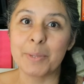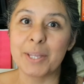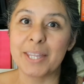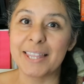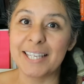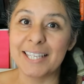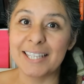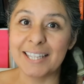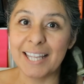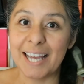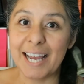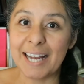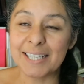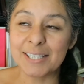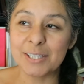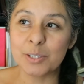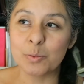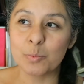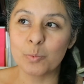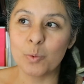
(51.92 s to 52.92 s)
the
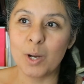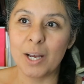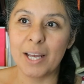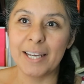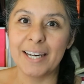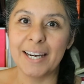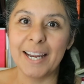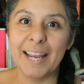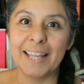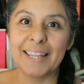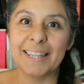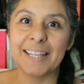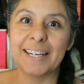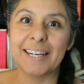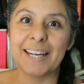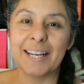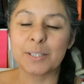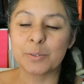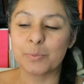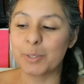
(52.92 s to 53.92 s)
last one, and then
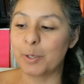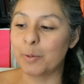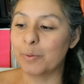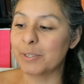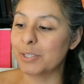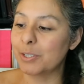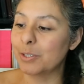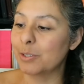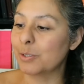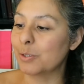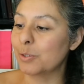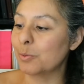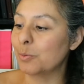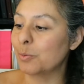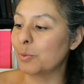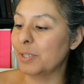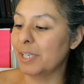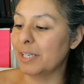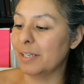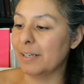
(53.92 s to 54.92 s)
as we go into the
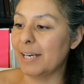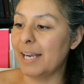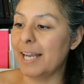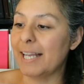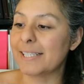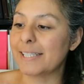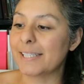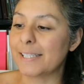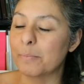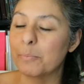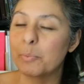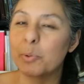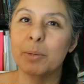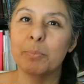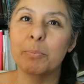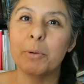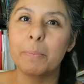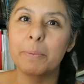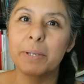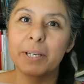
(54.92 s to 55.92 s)
school year, at some
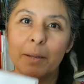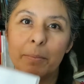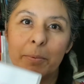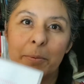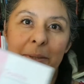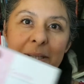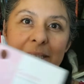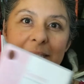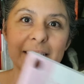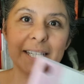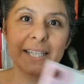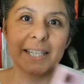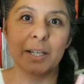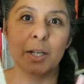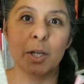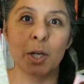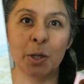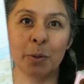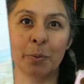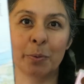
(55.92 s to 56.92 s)
point, probably a couple months in,
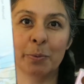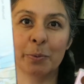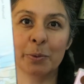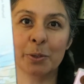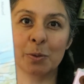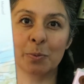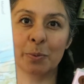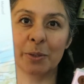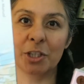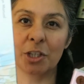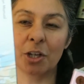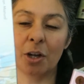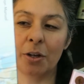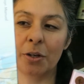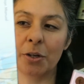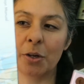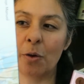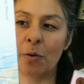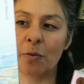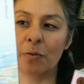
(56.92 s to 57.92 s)
we will switch
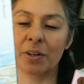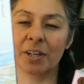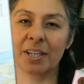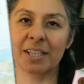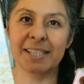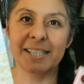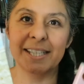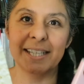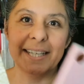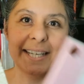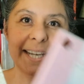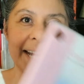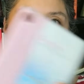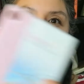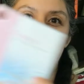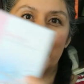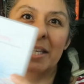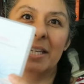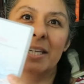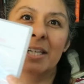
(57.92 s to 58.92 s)
on over to
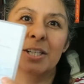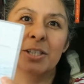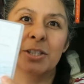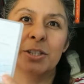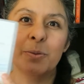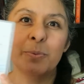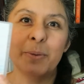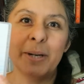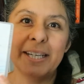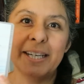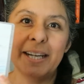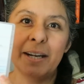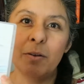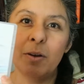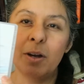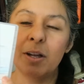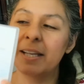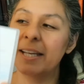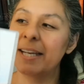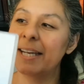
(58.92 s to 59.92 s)
Gamma. So right now,
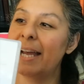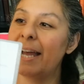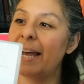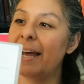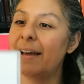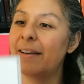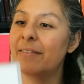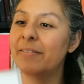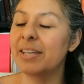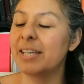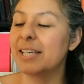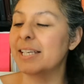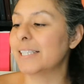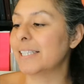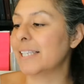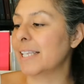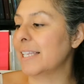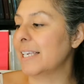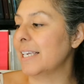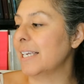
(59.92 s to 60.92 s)
all I have is
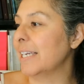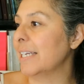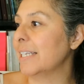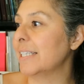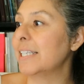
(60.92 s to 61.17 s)
the